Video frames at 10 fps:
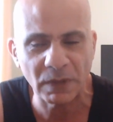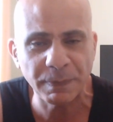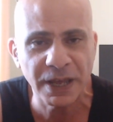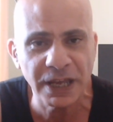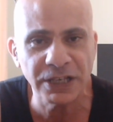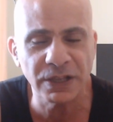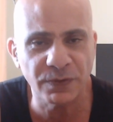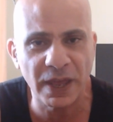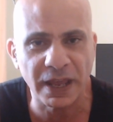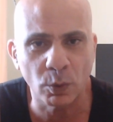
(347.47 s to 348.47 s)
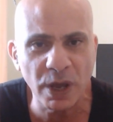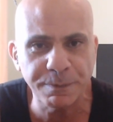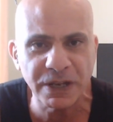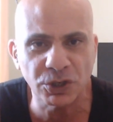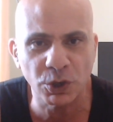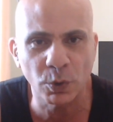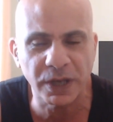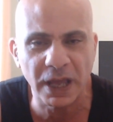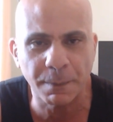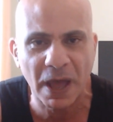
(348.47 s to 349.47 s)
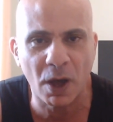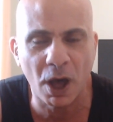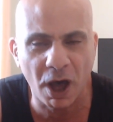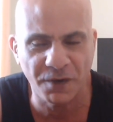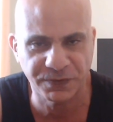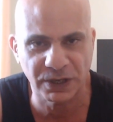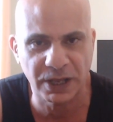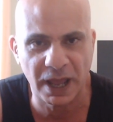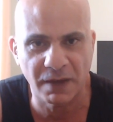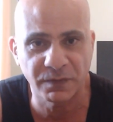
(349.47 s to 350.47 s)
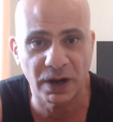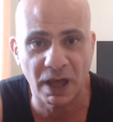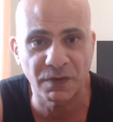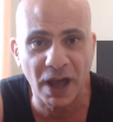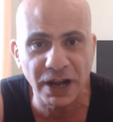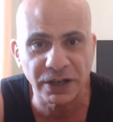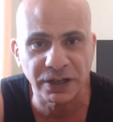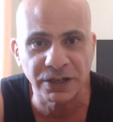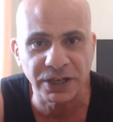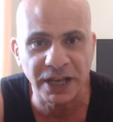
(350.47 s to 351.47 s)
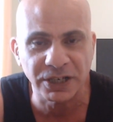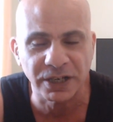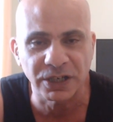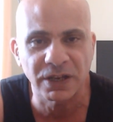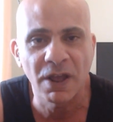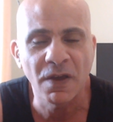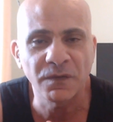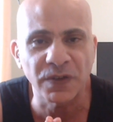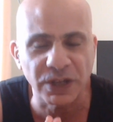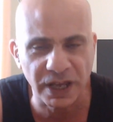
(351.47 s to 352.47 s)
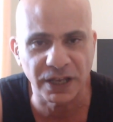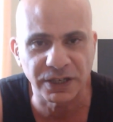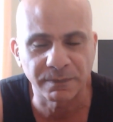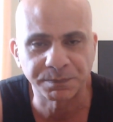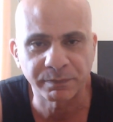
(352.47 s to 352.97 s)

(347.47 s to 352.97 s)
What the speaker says: But here's the thing. We've been talking about aftercare for Love Island contestants for years.